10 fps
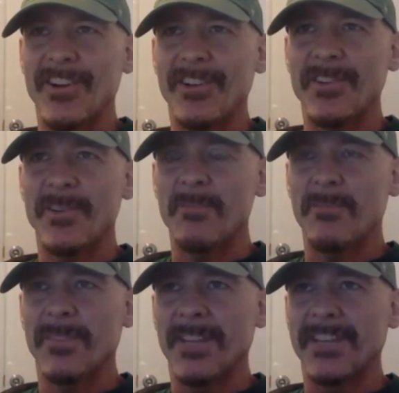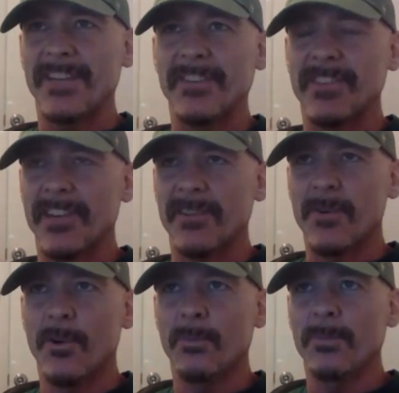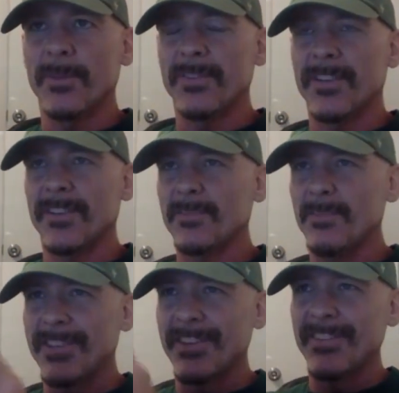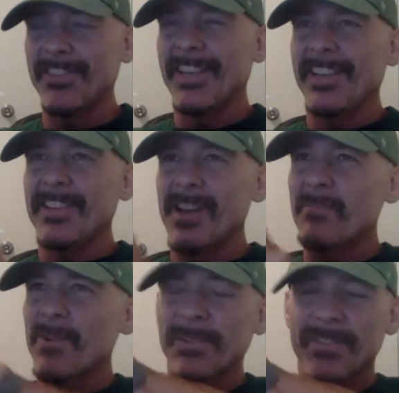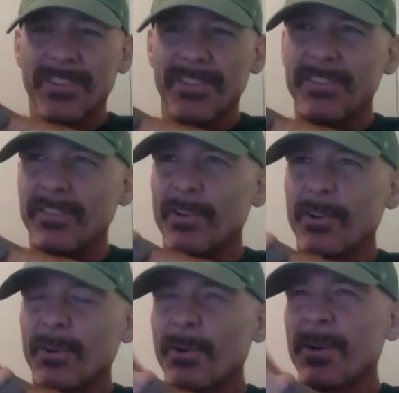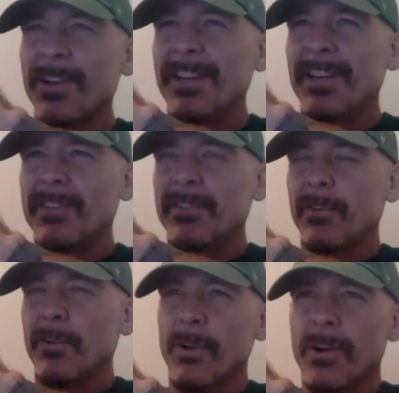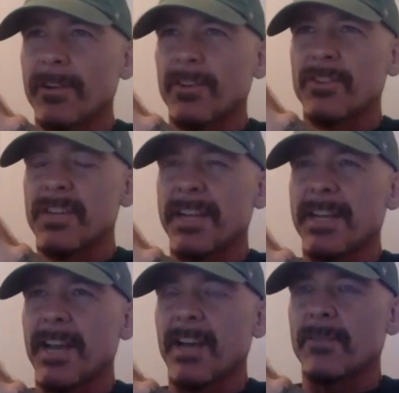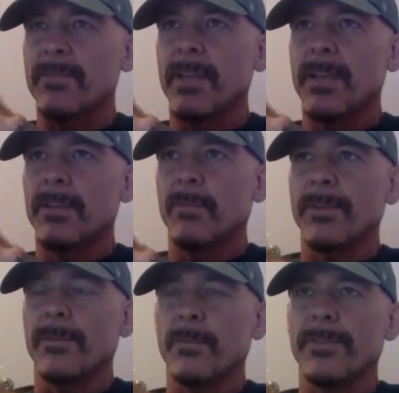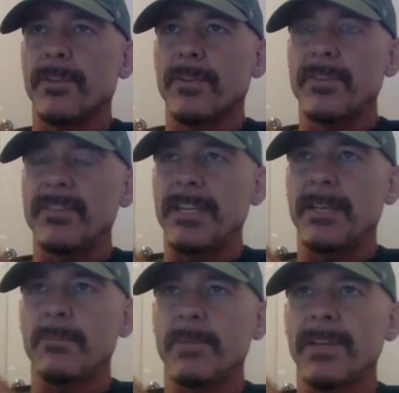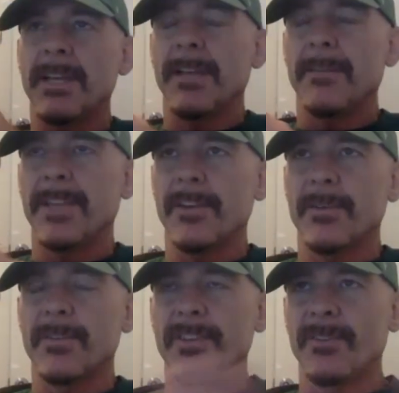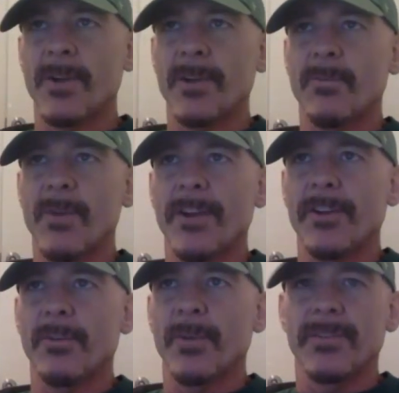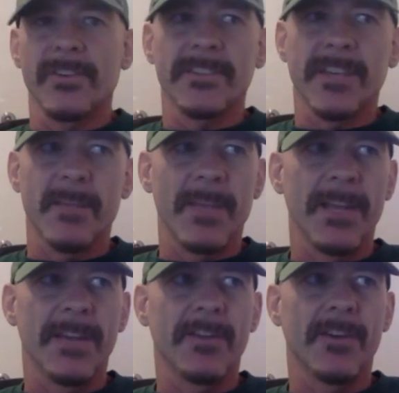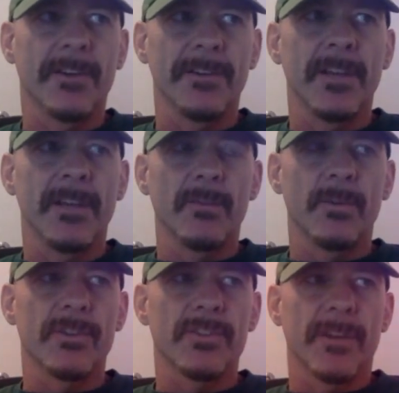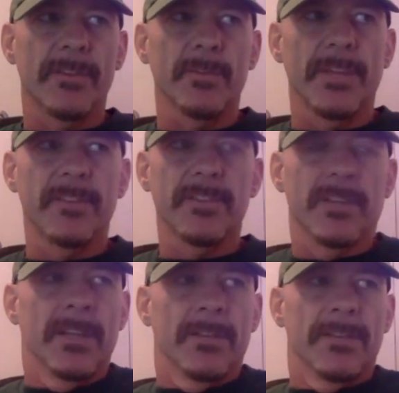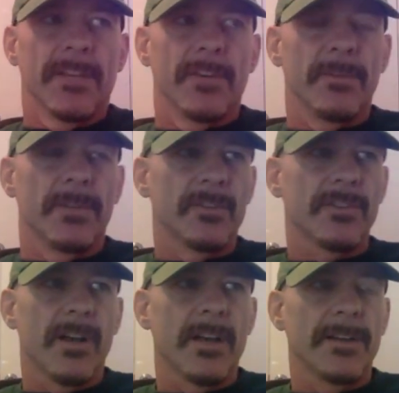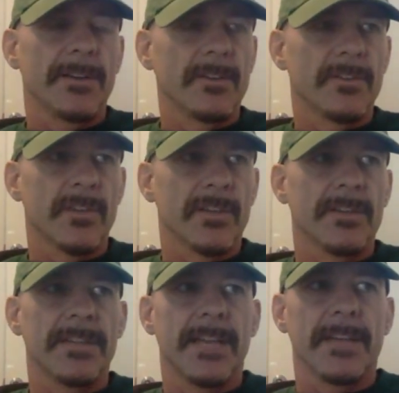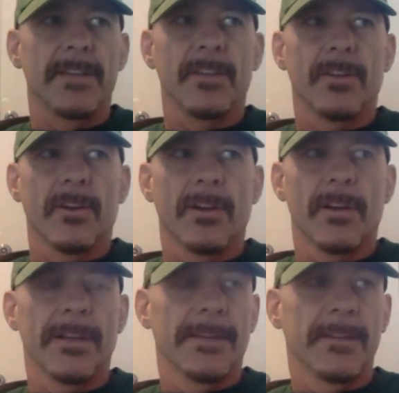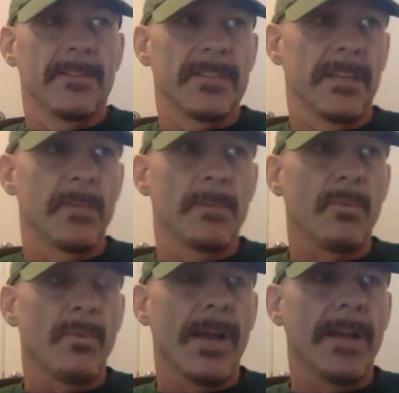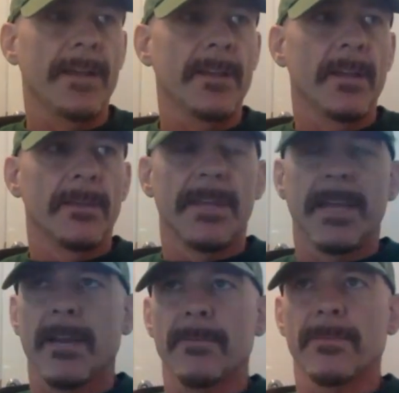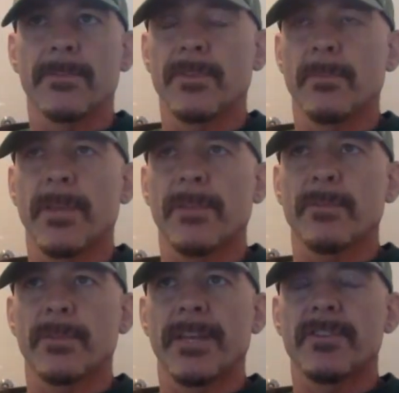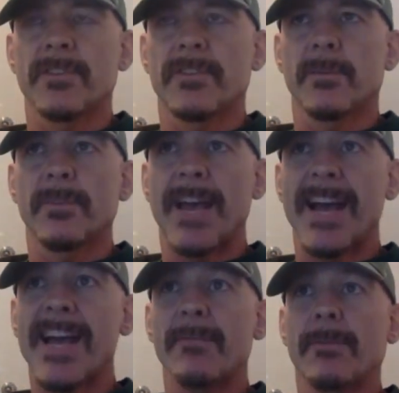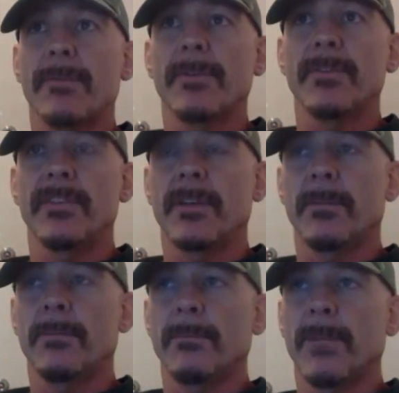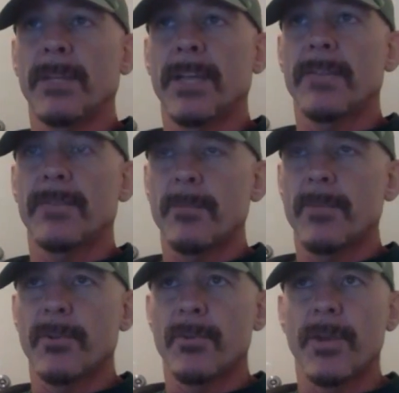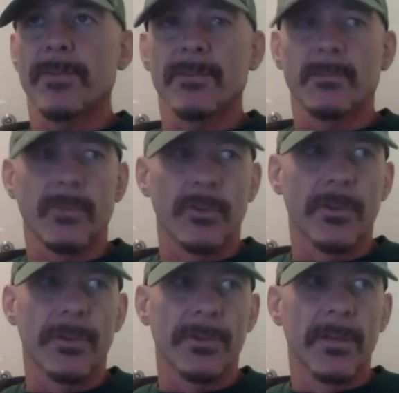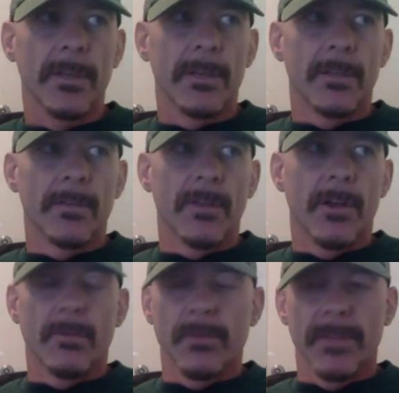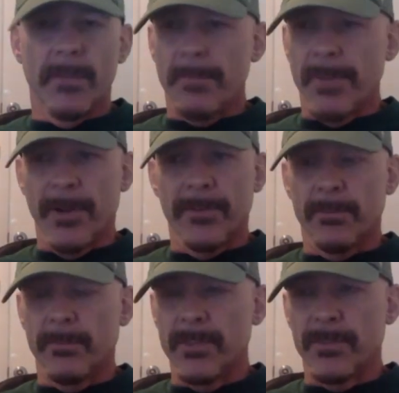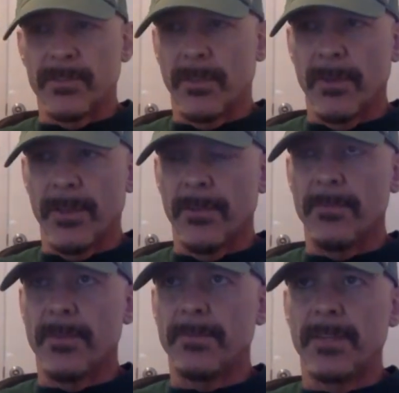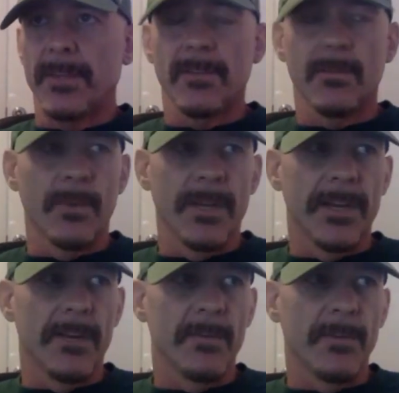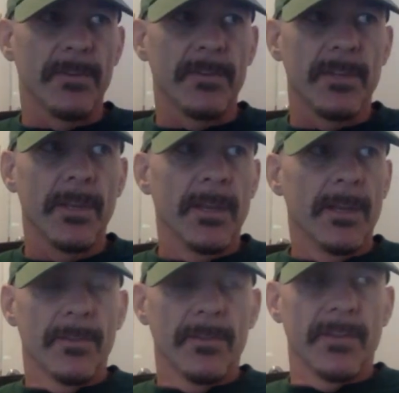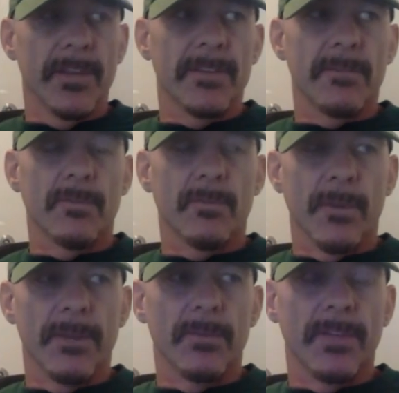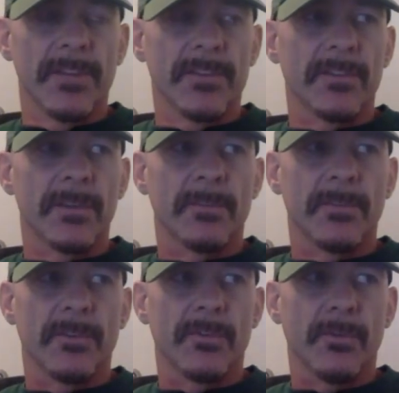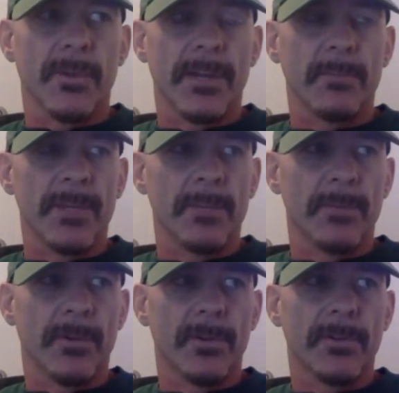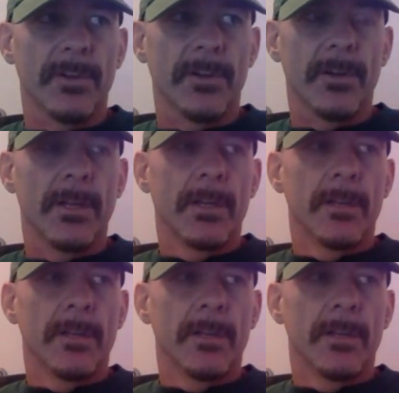called them like in a state of hopelessness, because that person is so hard to shake out of what they're seeing. But they don't see why are you wasting time hating on what Sean's relationship? They don't even, Sean and Danny, or and Tim and Mariah, they have two of the best relationships I've ever seen in my life. And I've been around some good long related. My parents just celebrated their 50th wedding anniversary. Those guys have great relationships. They're great people. They're